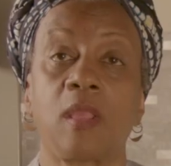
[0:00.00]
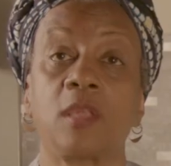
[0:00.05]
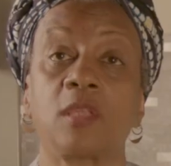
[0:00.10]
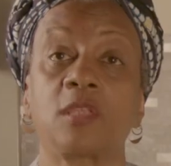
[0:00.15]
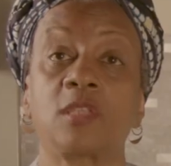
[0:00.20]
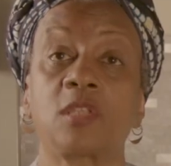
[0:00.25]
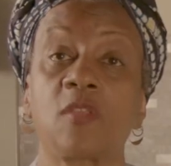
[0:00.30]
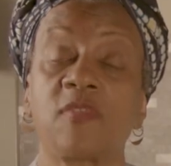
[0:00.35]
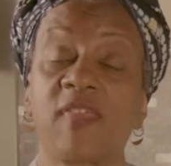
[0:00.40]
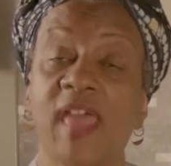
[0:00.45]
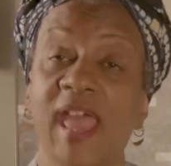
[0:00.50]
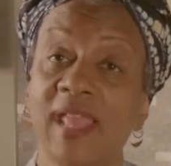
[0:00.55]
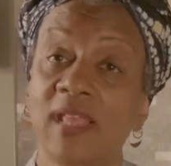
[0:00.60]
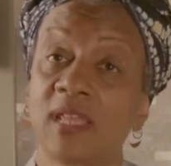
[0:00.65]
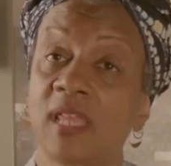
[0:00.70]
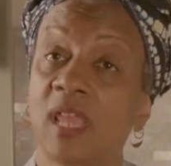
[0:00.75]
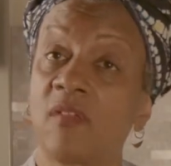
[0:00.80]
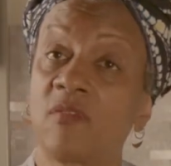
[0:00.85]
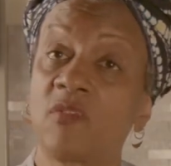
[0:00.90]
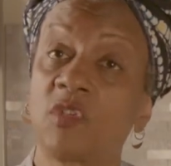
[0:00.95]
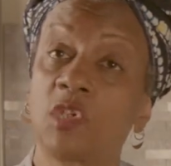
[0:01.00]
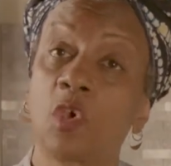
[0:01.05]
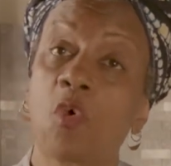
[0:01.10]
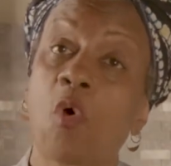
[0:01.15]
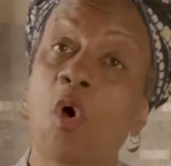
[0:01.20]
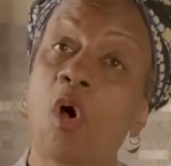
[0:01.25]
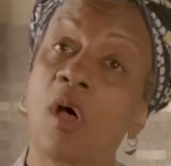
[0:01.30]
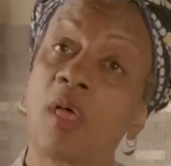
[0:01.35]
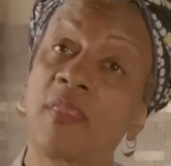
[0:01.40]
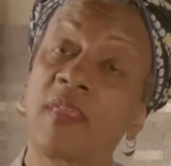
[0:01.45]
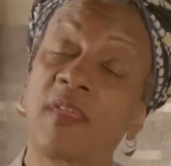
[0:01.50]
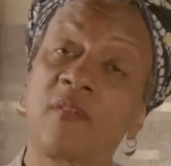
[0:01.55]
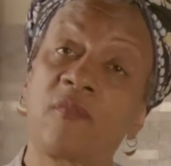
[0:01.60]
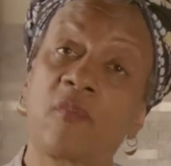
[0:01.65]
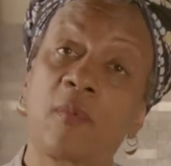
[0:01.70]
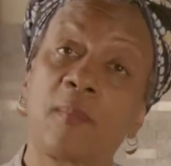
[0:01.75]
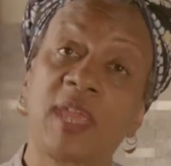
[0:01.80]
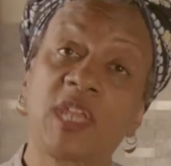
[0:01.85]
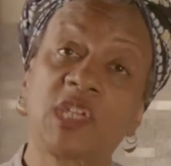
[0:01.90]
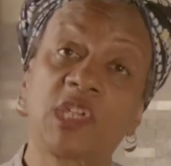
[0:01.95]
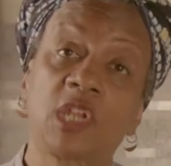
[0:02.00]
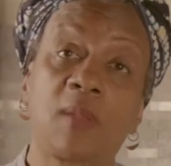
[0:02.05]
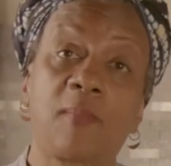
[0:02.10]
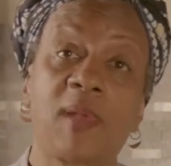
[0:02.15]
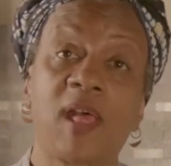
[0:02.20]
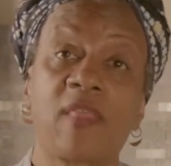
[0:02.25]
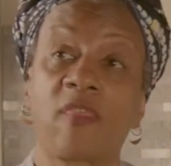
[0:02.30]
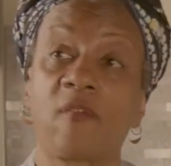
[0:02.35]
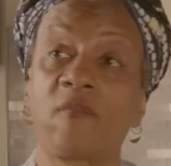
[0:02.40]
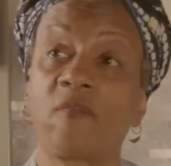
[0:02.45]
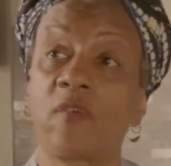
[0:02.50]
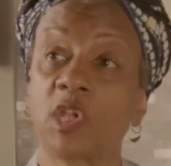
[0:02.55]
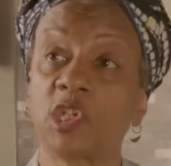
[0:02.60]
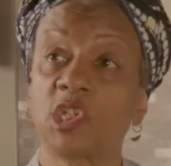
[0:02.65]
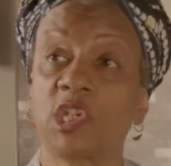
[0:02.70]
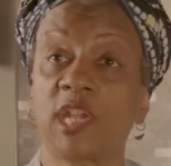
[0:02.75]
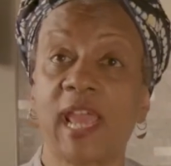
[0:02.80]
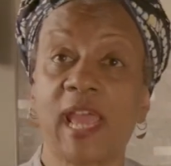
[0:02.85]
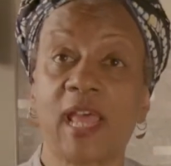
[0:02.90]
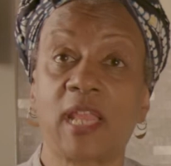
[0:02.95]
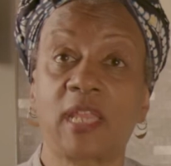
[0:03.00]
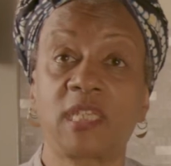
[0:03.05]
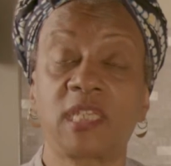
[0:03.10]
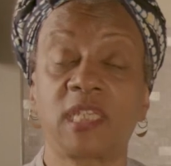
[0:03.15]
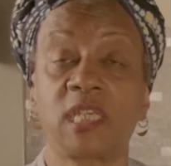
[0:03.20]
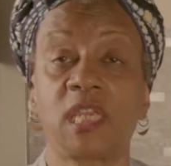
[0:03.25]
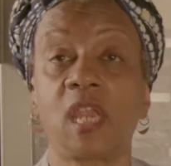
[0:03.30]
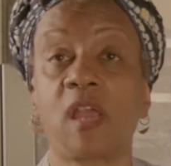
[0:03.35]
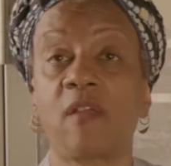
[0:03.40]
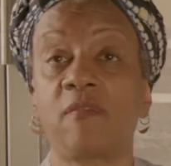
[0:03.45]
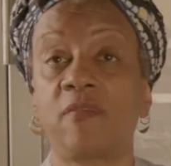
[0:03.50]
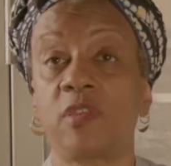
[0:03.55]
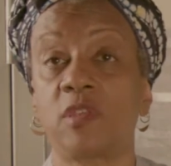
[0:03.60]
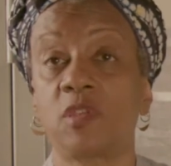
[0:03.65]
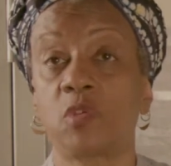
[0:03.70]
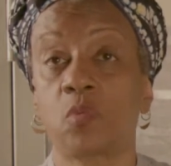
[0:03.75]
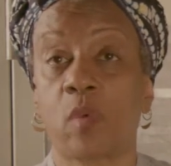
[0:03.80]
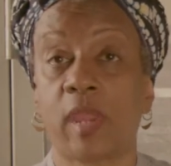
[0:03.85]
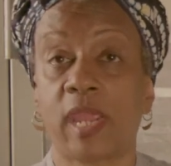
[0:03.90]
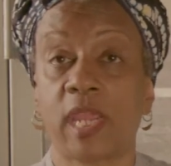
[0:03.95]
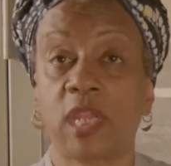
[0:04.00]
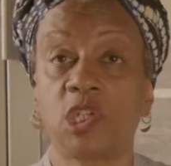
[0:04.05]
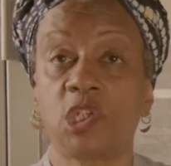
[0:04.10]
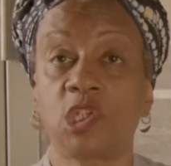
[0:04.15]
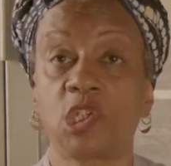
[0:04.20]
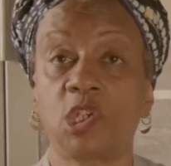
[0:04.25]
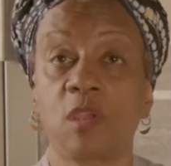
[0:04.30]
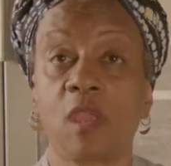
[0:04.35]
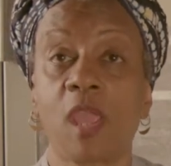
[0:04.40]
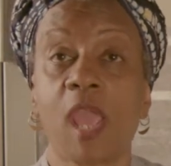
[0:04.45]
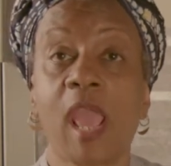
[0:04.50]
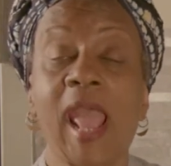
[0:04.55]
So that gives you all the information about the functionality of this range.